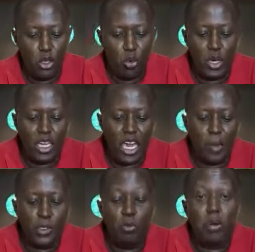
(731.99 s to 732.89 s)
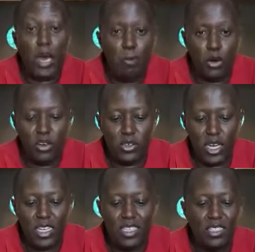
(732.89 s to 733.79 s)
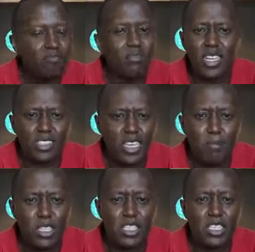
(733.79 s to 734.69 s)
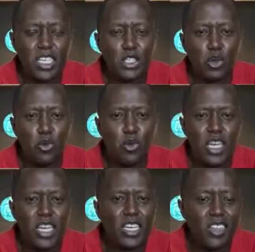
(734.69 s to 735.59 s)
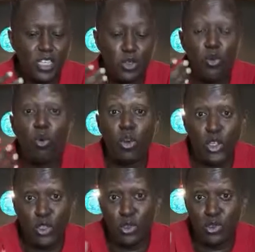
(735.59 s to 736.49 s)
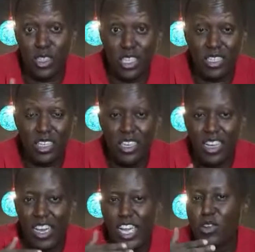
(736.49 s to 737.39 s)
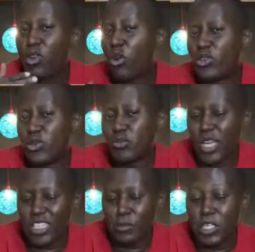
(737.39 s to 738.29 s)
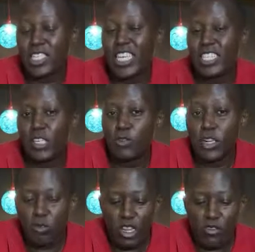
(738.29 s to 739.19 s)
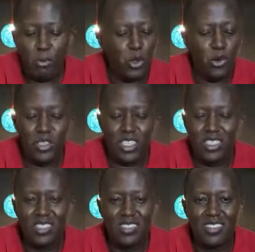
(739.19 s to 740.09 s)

When it comes to parboiled rice, there are some dishes that you're cooking that you'll want to use this, and you'll also experience a different flavor, because it's